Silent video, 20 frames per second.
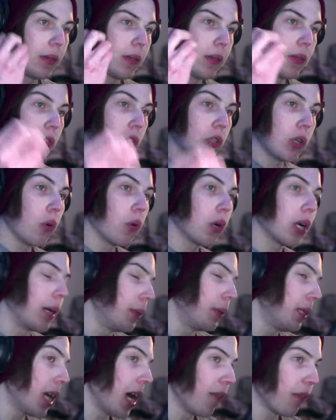So,
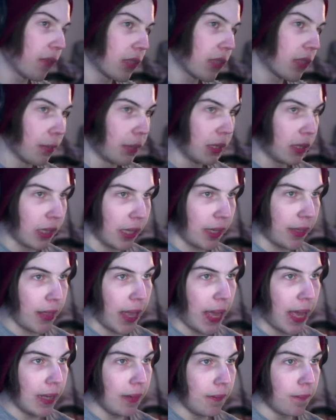coming off of something like
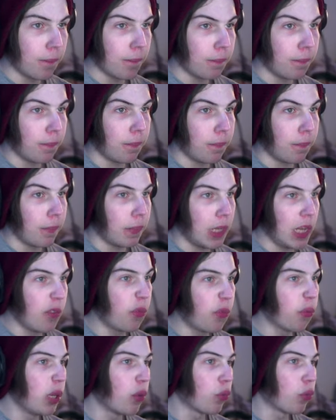that,
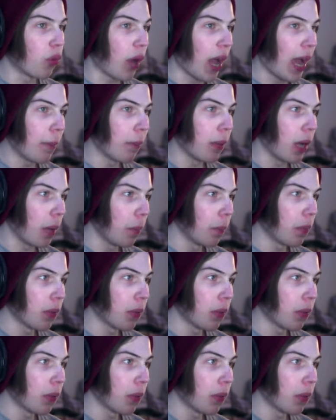if we wrap up